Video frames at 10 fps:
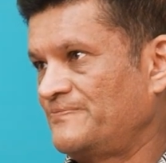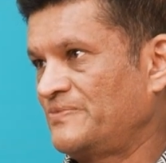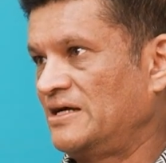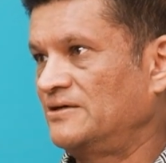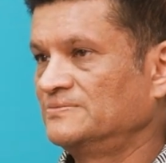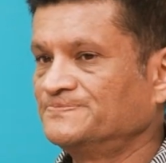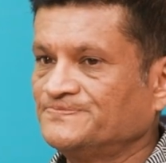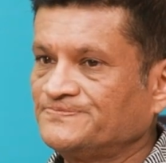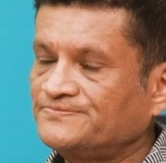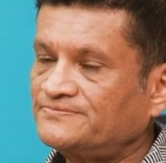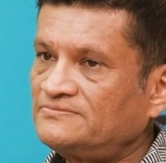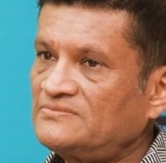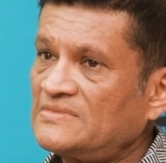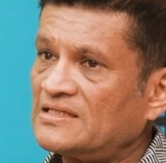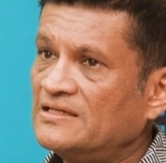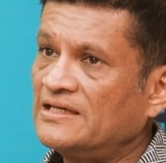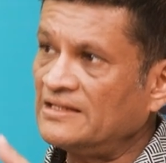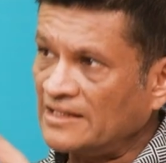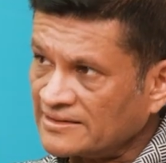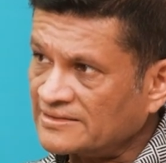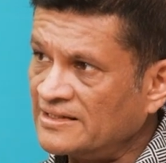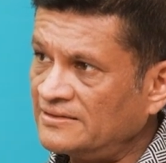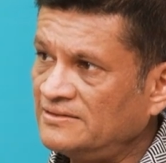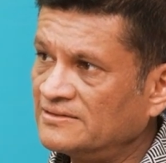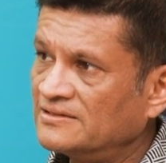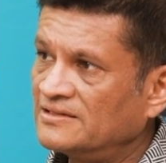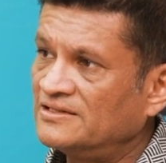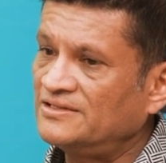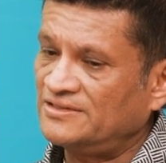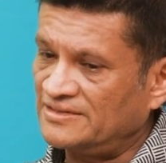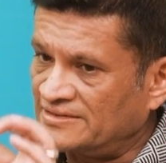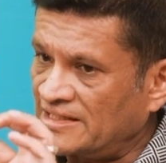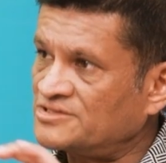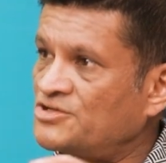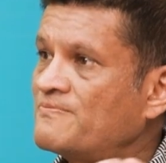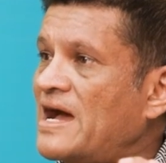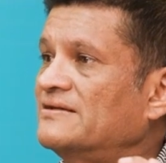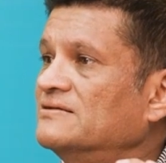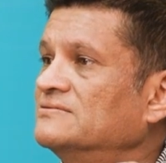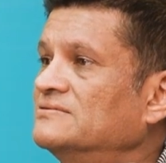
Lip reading: Now, in LinkedIn, that's your banner.